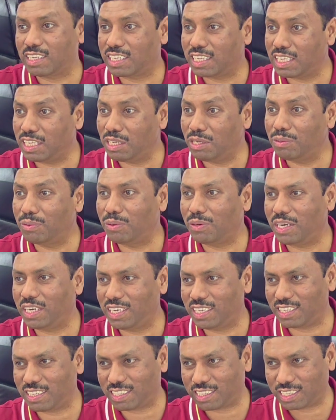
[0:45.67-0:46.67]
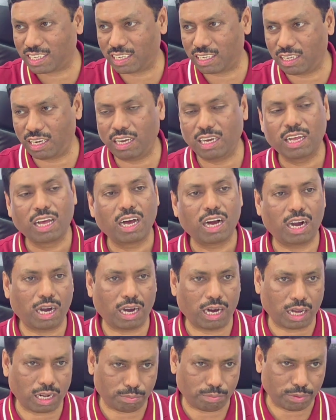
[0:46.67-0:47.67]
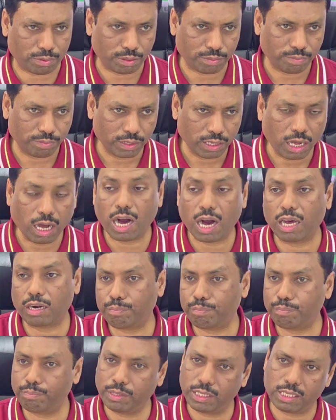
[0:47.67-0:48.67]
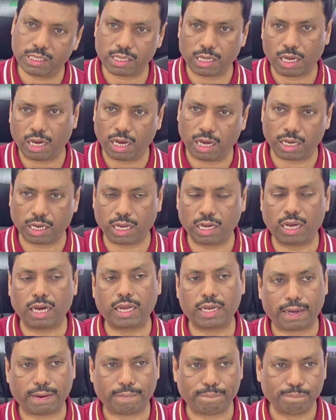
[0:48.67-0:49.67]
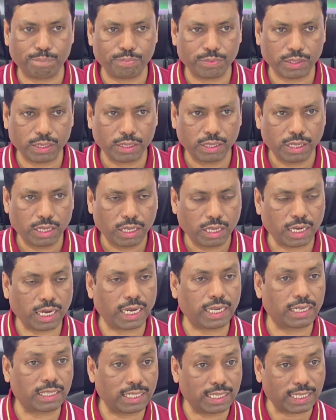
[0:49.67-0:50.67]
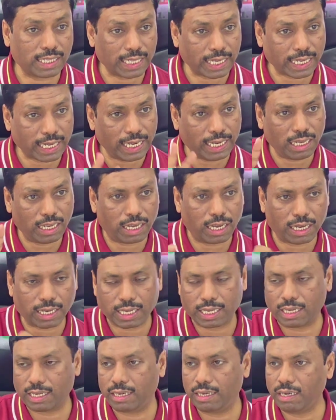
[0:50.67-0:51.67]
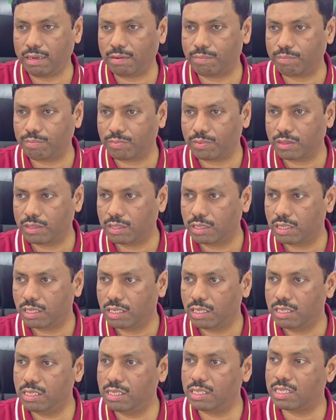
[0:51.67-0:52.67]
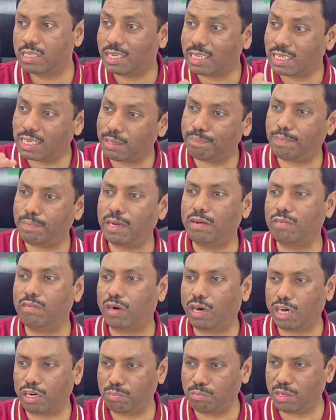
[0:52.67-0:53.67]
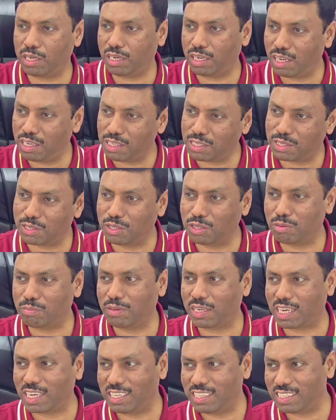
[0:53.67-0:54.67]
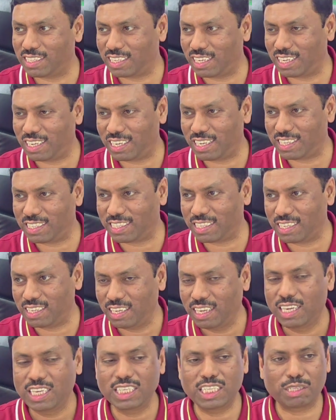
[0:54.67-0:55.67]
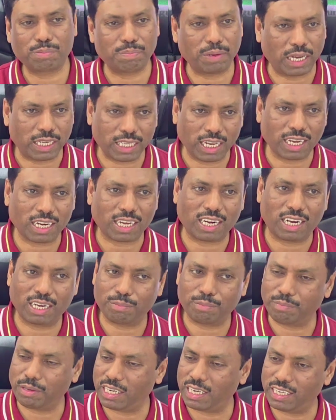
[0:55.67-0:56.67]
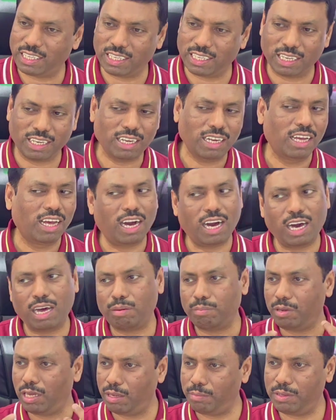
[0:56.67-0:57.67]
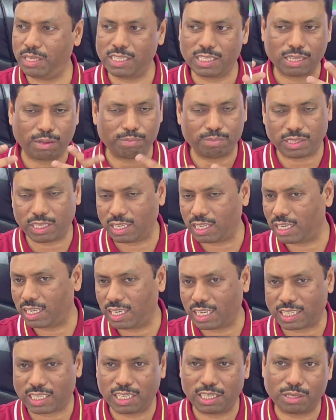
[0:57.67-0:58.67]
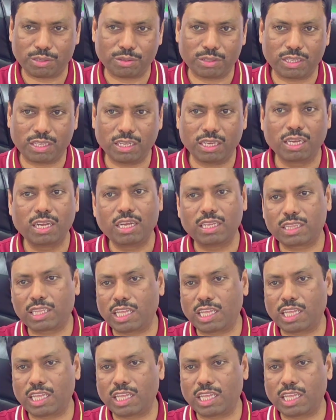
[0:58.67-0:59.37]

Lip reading: the tenointestinal orb. Orb means organ. Right. The second organ is triple wormal, also to be considered as a spinal cord meridian, or maybe something connected to the